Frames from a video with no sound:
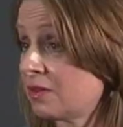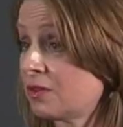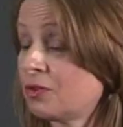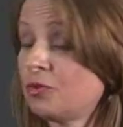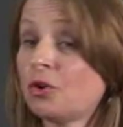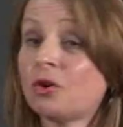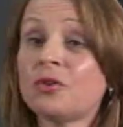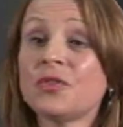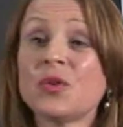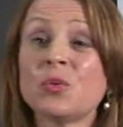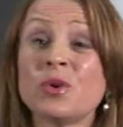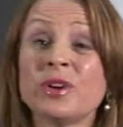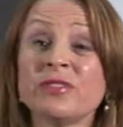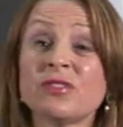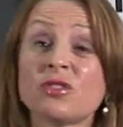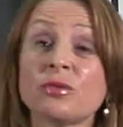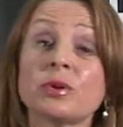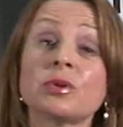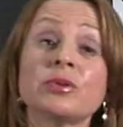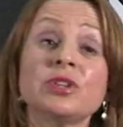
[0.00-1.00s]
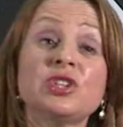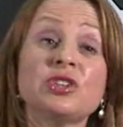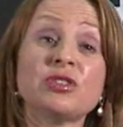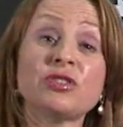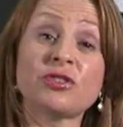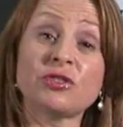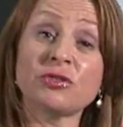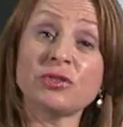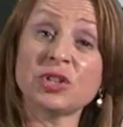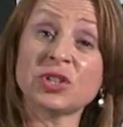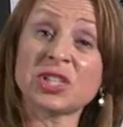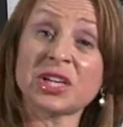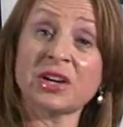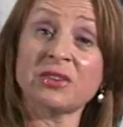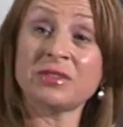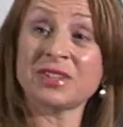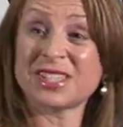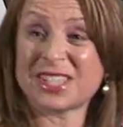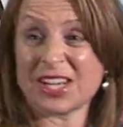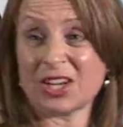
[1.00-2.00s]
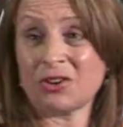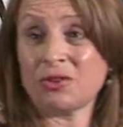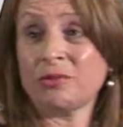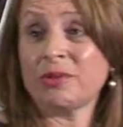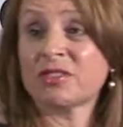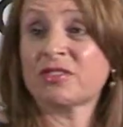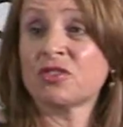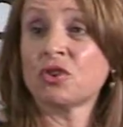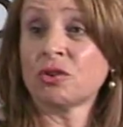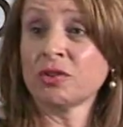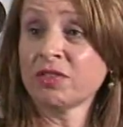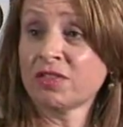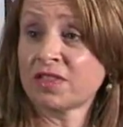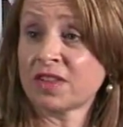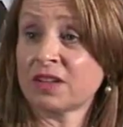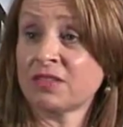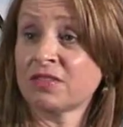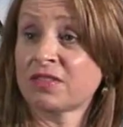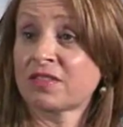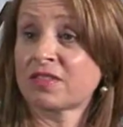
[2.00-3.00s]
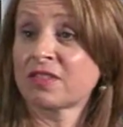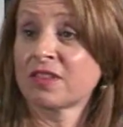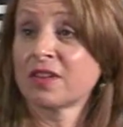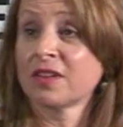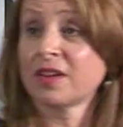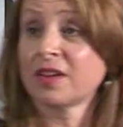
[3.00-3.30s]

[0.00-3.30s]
Not the ones who are going to shoot you down and tell you it's nonsense